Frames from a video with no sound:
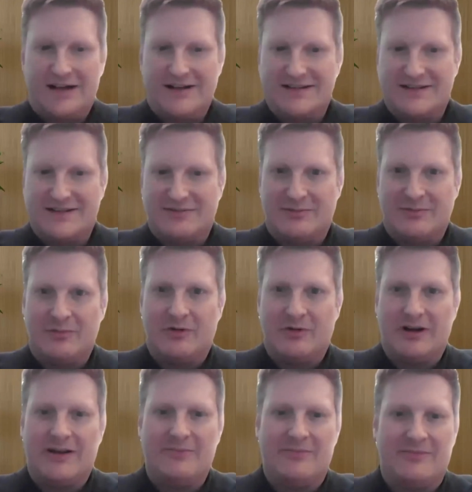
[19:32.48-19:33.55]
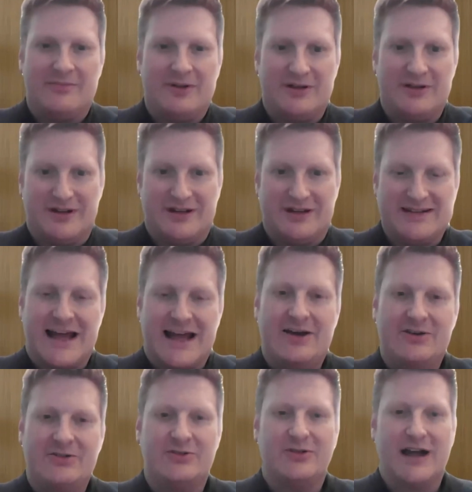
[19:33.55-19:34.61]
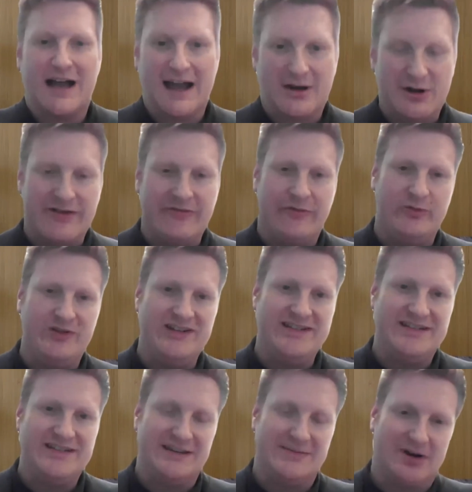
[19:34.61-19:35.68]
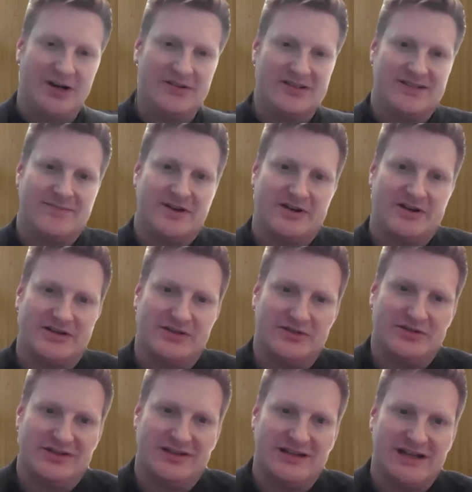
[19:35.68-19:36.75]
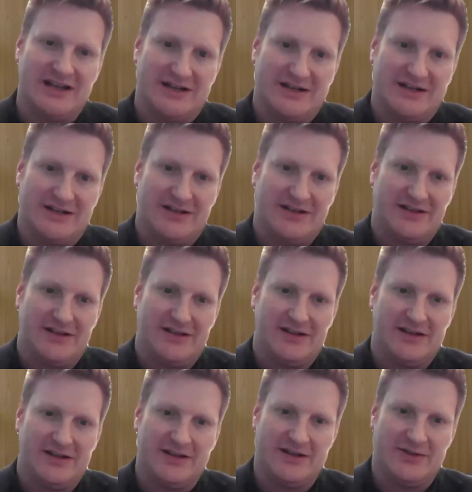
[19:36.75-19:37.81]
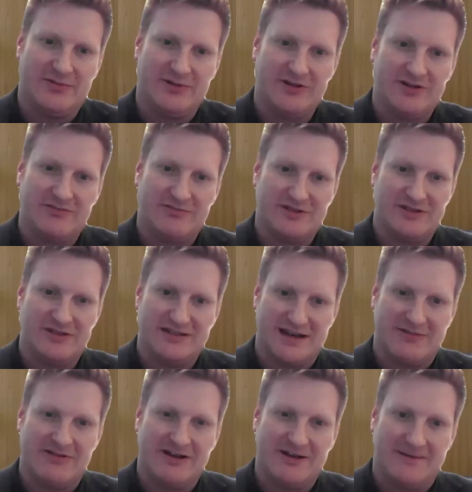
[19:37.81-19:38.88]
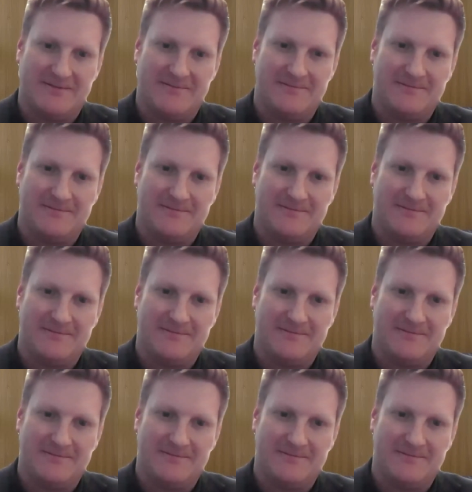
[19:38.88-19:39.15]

Alyson, what I'm hearing is how have we seen policymakers use the data in their work? Is that right?